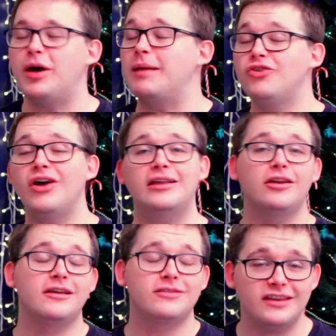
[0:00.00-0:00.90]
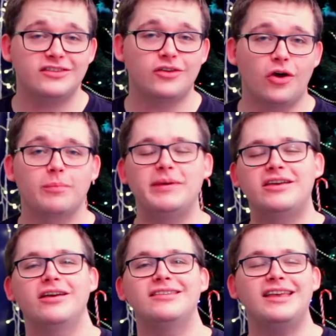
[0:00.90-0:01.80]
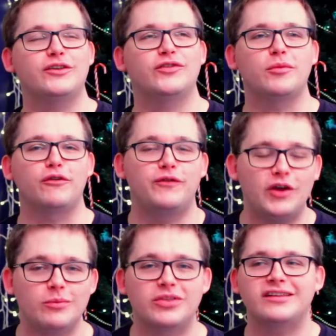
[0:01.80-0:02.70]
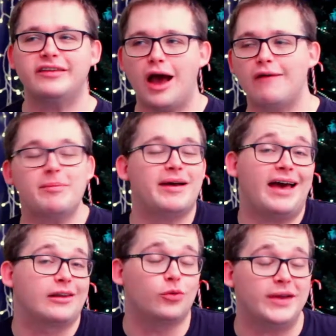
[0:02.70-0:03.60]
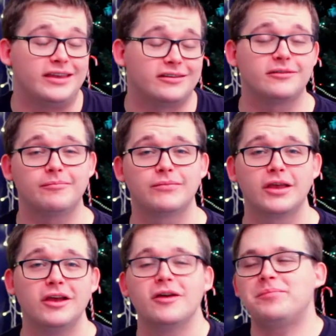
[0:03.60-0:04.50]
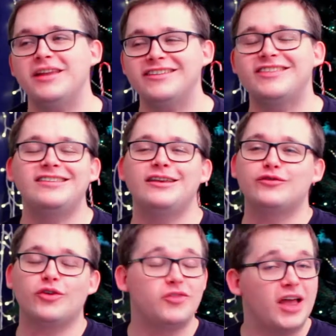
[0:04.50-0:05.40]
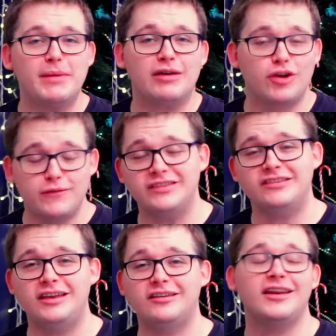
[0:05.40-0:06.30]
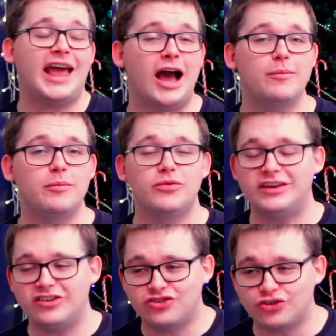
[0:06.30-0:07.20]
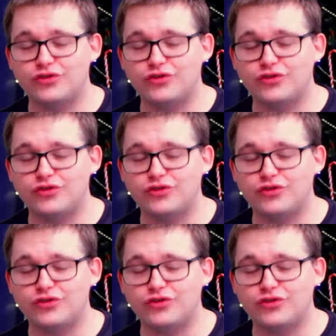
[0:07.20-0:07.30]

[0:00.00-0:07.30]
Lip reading: but I'm not including this song because it's from a film that is half about Halloween. Plus, this is from Nightmare Revisited, an album that is just